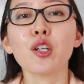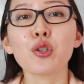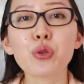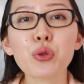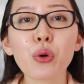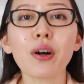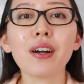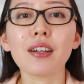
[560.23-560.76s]

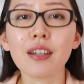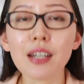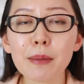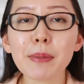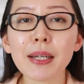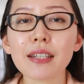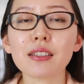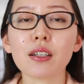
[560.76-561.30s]
your
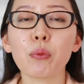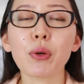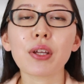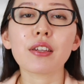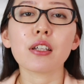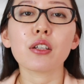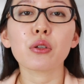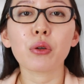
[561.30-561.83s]
limit and
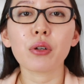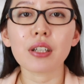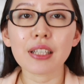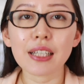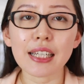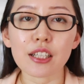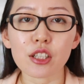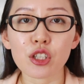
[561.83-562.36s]
within your
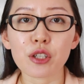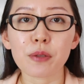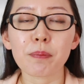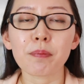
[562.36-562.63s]
niche.